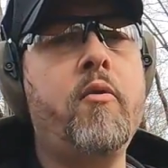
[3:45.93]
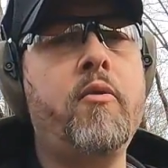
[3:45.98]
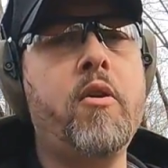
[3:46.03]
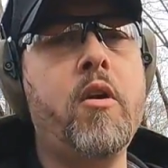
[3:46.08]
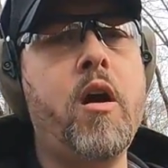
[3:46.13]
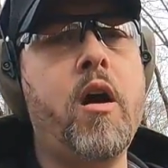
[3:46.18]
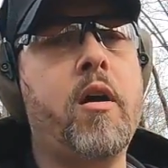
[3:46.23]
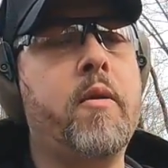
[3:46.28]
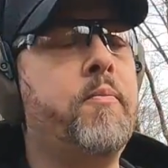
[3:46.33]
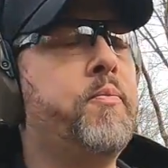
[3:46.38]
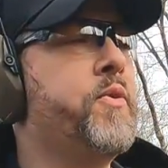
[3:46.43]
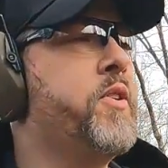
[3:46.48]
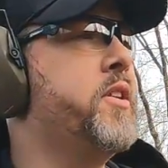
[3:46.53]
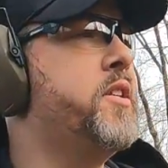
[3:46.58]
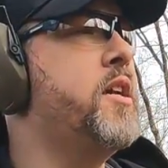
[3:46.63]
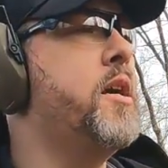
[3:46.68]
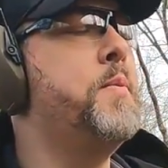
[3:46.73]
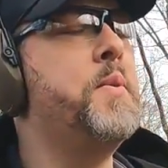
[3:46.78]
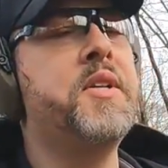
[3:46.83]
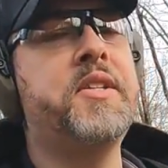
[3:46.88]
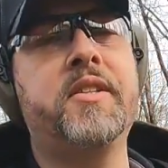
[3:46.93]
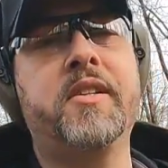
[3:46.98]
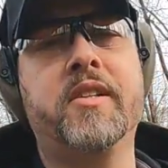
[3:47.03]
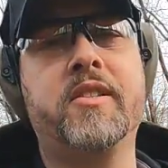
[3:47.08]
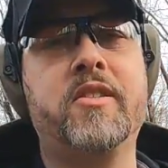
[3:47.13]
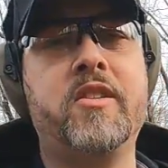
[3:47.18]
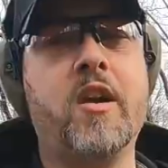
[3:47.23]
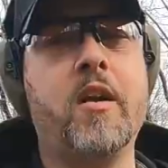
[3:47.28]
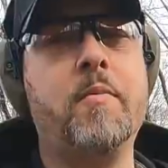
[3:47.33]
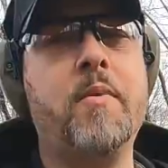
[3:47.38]
overall. Let's do our
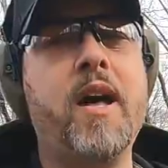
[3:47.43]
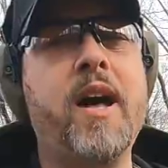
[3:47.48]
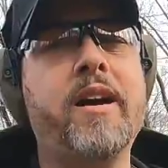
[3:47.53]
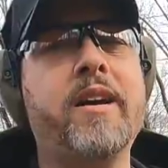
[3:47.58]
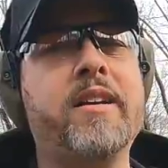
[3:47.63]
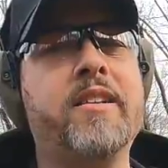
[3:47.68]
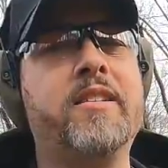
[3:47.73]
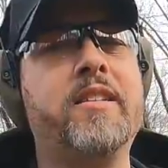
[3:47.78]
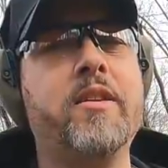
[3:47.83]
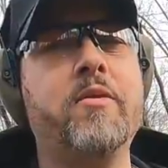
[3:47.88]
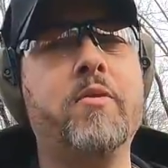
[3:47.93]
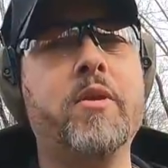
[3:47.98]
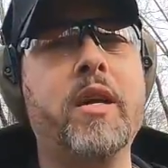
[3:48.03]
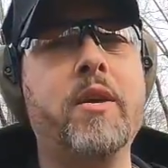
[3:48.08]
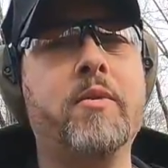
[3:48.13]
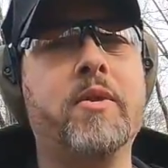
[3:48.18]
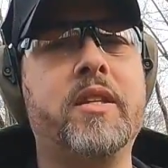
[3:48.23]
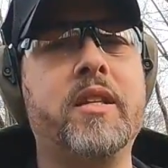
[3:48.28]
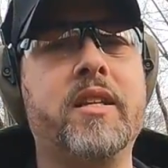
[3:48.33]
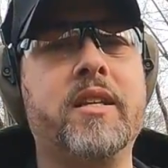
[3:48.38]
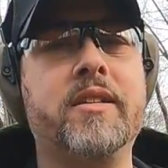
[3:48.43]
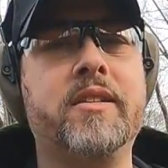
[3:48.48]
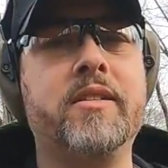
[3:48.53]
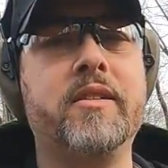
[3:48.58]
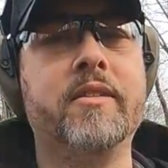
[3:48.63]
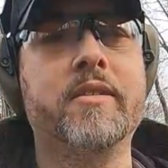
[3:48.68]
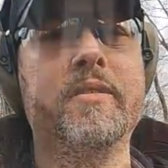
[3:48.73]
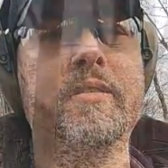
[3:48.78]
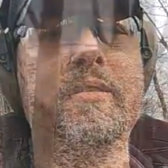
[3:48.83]
ballistics gel block and see what we get with these.